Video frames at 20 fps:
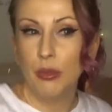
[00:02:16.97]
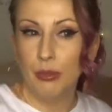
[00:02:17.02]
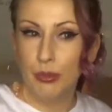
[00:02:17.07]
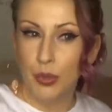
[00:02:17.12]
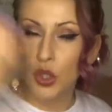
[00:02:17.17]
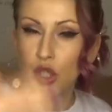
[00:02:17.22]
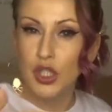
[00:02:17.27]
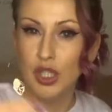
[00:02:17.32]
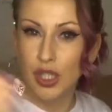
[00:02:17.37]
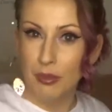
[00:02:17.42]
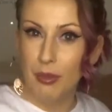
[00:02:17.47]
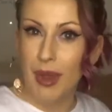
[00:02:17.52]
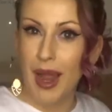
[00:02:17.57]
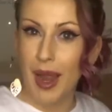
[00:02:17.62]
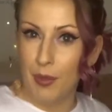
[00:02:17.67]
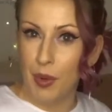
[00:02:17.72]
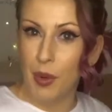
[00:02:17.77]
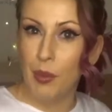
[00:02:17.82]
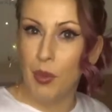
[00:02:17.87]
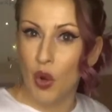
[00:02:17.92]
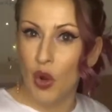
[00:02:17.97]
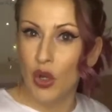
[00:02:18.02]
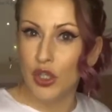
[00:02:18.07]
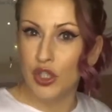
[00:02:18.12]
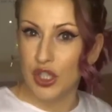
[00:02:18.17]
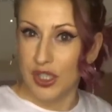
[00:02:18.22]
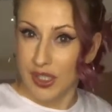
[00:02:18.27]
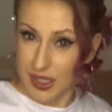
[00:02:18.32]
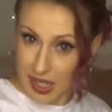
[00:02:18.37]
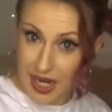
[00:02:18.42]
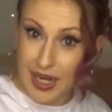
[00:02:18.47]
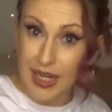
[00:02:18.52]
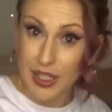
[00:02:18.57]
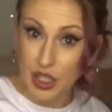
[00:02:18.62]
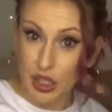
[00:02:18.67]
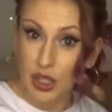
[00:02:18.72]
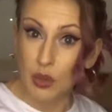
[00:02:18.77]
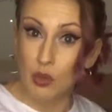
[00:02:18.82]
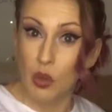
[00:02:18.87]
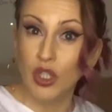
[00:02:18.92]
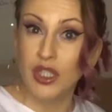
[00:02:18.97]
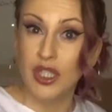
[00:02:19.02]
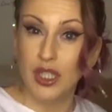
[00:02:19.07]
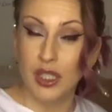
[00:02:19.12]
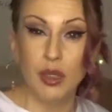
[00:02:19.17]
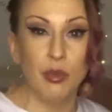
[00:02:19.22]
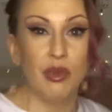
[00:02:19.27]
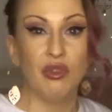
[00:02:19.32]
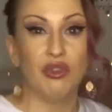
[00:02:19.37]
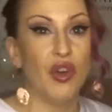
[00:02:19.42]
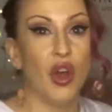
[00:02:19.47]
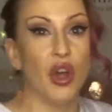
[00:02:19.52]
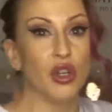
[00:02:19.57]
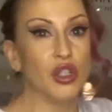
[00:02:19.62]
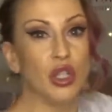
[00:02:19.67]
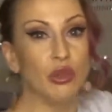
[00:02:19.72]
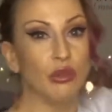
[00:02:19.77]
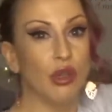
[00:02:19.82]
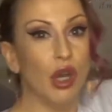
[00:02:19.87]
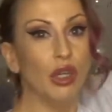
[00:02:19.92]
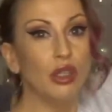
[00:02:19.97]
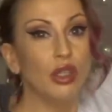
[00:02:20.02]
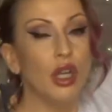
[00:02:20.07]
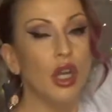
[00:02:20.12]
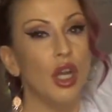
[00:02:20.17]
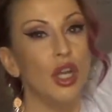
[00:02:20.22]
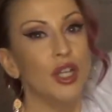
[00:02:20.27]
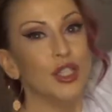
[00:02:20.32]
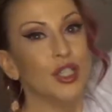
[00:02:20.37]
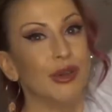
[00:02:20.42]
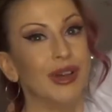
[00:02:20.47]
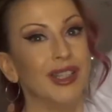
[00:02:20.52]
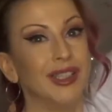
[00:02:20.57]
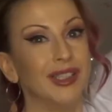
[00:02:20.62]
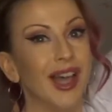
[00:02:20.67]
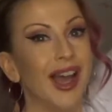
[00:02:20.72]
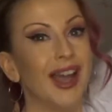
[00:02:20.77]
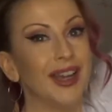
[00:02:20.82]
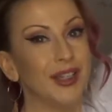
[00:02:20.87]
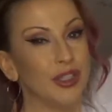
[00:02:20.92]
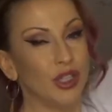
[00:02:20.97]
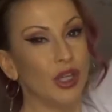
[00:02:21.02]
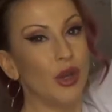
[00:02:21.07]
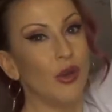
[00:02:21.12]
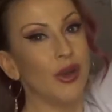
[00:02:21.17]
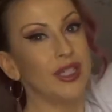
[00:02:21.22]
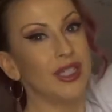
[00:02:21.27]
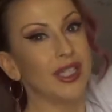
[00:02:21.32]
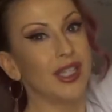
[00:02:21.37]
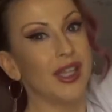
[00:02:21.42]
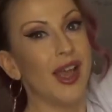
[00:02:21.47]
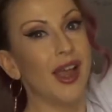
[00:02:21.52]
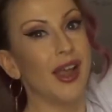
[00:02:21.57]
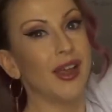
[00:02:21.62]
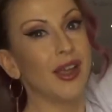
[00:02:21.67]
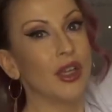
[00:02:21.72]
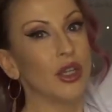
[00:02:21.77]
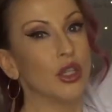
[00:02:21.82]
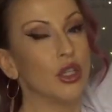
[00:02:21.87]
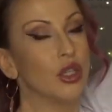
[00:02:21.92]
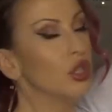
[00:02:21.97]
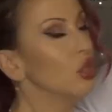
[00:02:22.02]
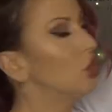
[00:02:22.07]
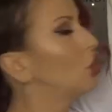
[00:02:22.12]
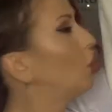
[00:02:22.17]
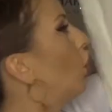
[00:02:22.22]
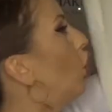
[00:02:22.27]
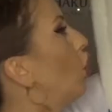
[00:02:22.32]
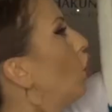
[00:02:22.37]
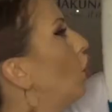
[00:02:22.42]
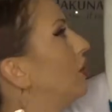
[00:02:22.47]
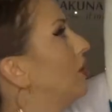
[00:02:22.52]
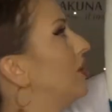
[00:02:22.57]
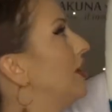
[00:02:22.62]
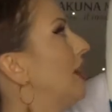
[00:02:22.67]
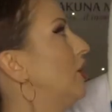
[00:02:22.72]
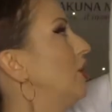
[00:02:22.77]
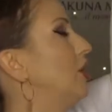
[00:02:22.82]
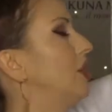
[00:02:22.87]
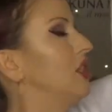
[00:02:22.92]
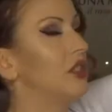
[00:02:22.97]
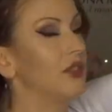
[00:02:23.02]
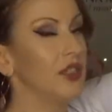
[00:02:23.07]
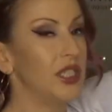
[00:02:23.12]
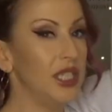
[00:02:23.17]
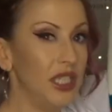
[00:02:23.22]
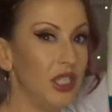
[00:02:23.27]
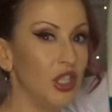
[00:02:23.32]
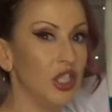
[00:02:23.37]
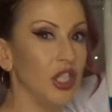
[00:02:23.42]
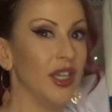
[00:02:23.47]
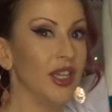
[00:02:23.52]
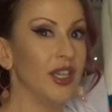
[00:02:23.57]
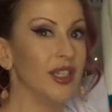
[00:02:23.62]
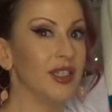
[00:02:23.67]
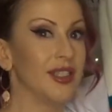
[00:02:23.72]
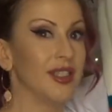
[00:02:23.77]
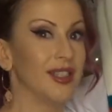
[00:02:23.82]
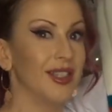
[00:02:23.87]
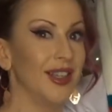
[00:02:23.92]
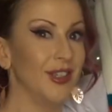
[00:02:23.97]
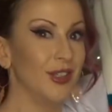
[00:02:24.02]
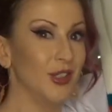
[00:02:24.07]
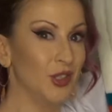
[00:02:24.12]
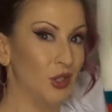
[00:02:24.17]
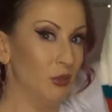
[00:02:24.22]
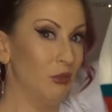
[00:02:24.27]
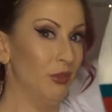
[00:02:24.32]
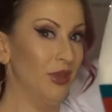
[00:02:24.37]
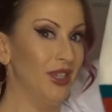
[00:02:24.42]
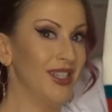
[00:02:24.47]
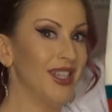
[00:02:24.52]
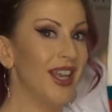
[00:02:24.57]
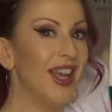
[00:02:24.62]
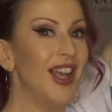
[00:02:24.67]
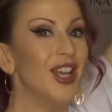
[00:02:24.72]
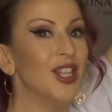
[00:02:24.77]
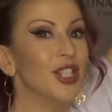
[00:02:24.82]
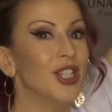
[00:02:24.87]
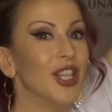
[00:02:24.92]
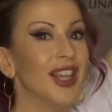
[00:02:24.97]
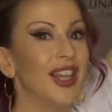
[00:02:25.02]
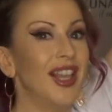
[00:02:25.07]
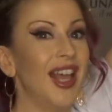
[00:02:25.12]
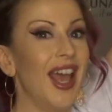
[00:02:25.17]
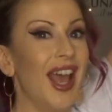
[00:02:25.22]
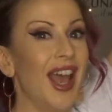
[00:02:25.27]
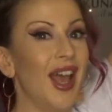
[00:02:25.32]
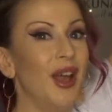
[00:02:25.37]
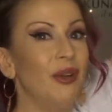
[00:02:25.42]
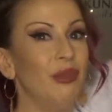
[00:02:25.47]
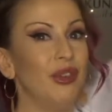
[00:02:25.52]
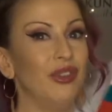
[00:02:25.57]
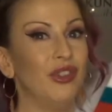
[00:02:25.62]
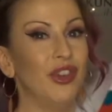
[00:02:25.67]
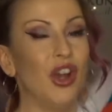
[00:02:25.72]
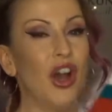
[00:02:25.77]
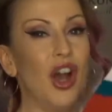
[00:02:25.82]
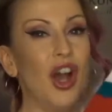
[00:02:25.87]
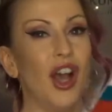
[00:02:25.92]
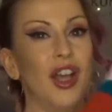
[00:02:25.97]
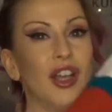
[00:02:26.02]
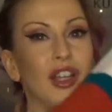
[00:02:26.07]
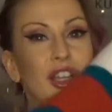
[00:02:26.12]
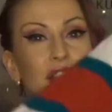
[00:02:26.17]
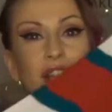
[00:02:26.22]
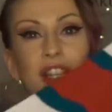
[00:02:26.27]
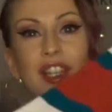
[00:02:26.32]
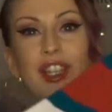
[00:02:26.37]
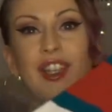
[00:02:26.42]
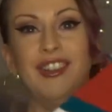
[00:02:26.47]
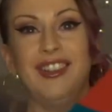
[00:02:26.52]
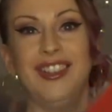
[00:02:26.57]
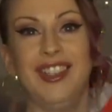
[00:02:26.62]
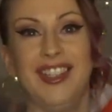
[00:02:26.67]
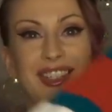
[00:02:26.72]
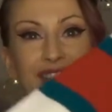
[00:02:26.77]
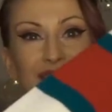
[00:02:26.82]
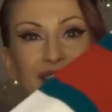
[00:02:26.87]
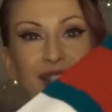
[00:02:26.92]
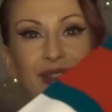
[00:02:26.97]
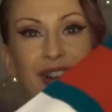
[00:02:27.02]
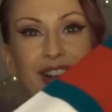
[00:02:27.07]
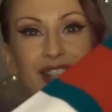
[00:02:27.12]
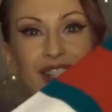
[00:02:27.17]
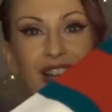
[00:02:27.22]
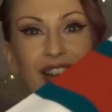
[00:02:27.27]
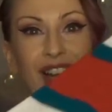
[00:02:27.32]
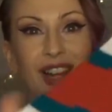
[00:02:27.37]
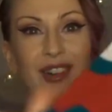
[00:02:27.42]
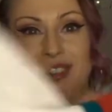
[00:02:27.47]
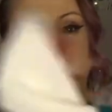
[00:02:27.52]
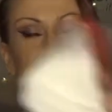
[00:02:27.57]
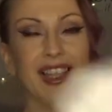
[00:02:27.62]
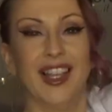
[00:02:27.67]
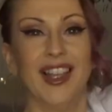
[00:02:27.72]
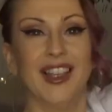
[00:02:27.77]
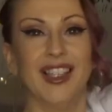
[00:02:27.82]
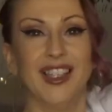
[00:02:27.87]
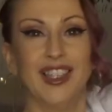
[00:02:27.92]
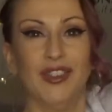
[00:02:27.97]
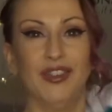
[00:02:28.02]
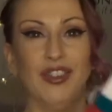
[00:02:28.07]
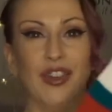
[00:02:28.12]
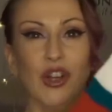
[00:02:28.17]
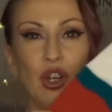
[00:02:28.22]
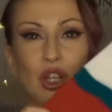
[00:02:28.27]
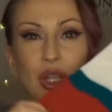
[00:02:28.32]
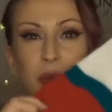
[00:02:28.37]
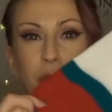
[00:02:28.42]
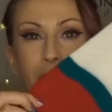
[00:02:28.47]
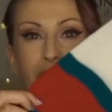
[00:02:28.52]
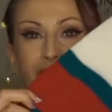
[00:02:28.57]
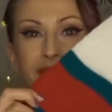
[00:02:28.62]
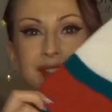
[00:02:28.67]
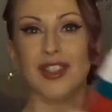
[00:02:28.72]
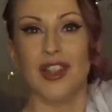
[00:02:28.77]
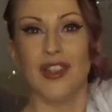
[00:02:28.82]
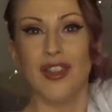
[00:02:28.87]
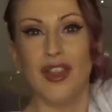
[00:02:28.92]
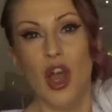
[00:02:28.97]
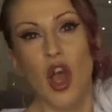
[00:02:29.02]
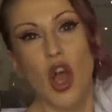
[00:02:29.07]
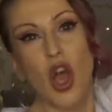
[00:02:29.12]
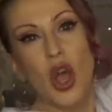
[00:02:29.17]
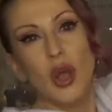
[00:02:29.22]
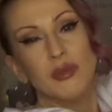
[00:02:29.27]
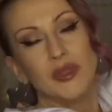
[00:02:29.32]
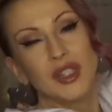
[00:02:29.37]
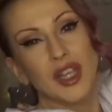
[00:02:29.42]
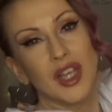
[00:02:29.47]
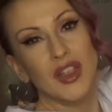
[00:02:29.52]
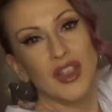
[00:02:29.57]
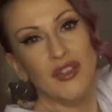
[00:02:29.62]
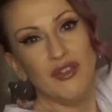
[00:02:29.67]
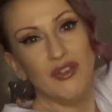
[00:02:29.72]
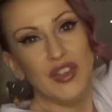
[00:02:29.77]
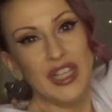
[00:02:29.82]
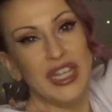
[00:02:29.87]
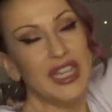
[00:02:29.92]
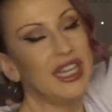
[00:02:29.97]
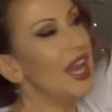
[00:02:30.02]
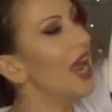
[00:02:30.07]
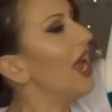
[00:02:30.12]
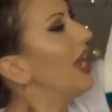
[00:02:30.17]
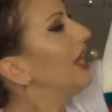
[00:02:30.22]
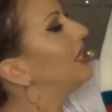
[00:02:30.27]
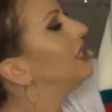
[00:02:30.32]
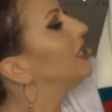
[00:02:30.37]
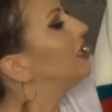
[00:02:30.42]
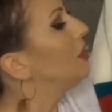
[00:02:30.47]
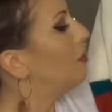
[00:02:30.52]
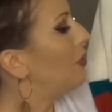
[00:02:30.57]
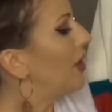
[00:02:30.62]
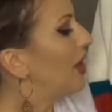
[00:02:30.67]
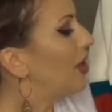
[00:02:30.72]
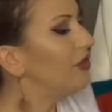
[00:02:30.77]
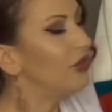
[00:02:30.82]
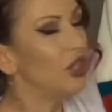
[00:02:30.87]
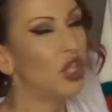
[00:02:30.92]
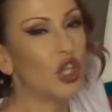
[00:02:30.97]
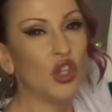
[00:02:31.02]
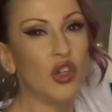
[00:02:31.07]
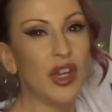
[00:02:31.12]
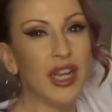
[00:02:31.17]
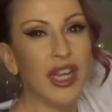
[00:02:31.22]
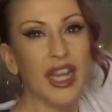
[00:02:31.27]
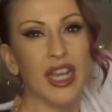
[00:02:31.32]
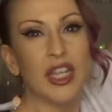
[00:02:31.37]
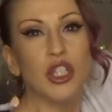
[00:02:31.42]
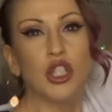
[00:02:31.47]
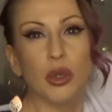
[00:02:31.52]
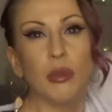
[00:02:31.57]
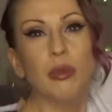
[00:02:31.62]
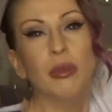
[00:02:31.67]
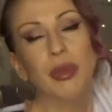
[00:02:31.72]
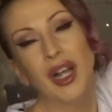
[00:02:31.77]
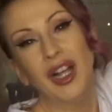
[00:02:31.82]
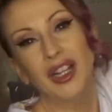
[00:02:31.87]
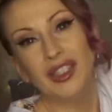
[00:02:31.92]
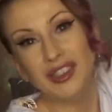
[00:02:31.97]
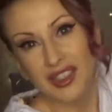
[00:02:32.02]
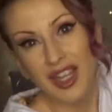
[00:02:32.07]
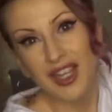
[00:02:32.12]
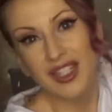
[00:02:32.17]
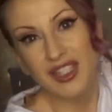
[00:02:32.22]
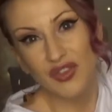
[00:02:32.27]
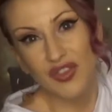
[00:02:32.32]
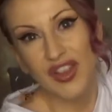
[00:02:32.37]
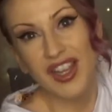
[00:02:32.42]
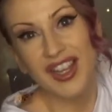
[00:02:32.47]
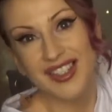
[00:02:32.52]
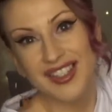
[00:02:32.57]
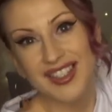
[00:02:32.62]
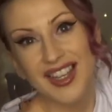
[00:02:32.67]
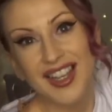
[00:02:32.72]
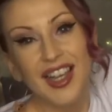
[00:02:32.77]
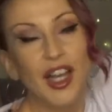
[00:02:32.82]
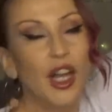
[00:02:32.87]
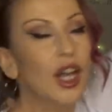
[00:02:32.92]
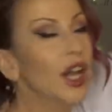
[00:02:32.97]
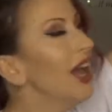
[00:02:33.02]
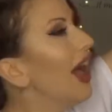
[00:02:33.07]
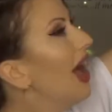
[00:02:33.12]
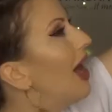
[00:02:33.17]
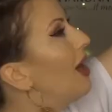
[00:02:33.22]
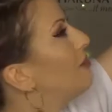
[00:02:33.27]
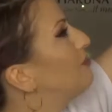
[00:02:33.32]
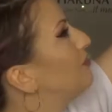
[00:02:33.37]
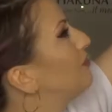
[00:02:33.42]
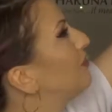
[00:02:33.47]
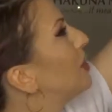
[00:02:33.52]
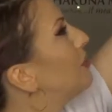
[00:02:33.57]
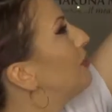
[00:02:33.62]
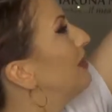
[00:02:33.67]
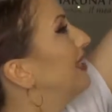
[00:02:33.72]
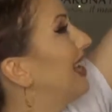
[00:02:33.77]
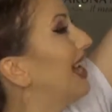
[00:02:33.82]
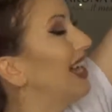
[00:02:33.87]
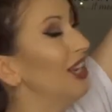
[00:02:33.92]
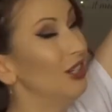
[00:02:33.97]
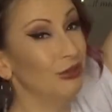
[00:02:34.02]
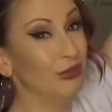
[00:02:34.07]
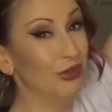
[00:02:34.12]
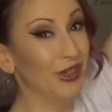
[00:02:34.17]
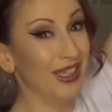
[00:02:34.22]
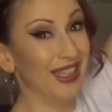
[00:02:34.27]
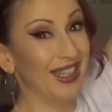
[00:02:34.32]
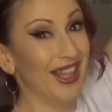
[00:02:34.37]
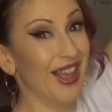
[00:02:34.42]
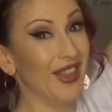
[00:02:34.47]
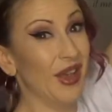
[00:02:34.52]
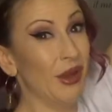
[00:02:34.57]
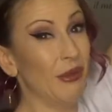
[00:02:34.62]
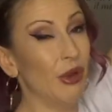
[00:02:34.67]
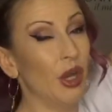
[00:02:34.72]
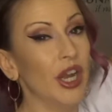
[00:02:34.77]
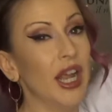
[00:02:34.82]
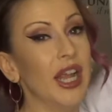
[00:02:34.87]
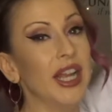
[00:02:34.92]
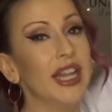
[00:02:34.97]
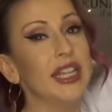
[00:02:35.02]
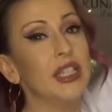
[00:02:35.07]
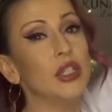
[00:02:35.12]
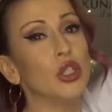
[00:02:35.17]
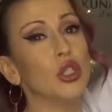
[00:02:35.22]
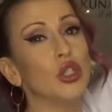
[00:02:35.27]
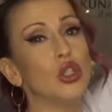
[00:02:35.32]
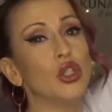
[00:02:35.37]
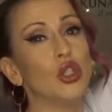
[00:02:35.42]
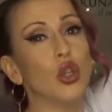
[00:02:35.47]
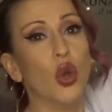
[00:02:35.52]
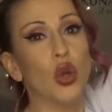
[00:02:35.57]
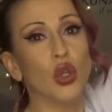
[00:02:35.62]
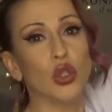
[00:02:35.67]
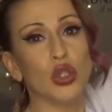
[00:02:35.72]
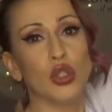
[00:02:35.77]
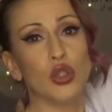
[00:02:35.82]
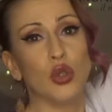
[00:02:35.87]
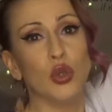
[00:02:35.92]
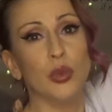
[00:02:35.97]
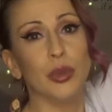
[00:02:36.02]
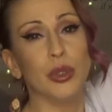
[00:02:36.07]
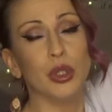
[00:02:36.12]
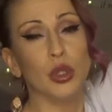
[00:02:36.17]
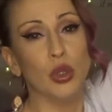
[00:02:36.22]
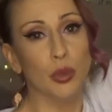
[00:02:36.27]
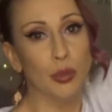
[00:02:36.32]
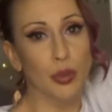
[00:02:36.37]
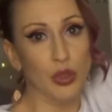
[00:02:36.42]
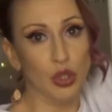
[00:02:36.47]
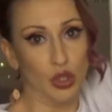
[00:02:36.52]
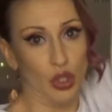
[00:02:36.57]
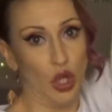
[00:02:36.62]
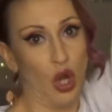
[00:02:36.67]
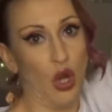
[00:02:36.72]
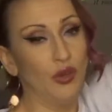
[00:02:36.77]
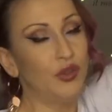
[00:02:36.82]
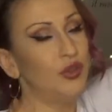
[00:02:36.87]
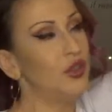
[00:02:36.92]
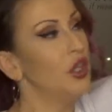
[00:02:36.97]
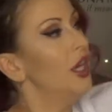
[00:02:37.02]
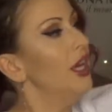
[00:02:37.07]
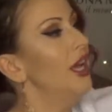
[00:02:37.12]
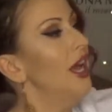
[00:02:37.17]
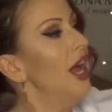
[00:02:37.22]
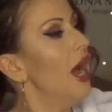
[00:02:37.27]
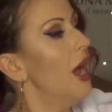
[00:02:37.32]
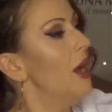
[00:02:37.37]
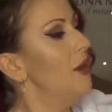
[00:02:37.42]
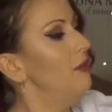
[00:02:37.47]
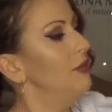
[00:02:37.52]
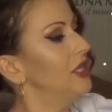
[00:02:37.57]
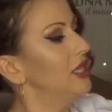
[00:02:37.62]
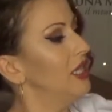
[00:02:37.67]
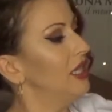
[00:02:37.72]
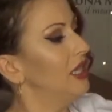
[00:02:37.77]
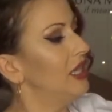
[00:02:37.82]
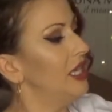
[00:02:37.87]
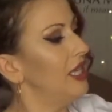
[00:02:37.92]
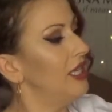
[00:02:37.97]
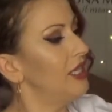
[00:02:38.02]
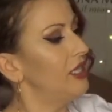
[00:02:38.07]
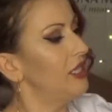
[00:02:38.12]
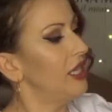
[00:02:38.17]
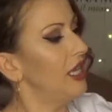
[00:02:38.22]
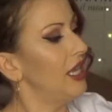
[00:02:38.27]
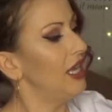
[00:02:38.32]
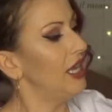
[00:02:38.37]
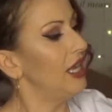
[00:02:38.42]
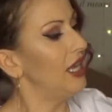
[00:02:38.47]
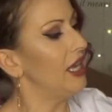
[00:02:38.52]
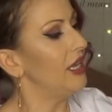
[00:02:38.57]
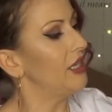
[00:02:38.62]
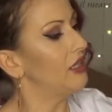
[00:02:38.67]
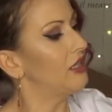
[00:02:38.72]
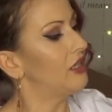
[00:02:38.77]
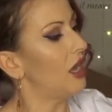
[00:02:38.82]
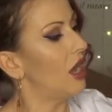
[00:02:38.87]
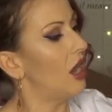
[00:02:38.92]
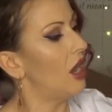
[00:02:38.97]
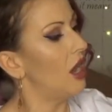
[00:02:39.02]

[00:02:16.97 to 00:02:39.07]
but to my proportions. I actually want it to be far too long. So I like to go into like tall sections for t-shirts and jumpers. So there we've got a cute little sweater with like the different colored bands on the arms and the v-neck. It's a bit of a cricket jumper, let's face it, but yeah, I really like that one, and it is so super soft. So this is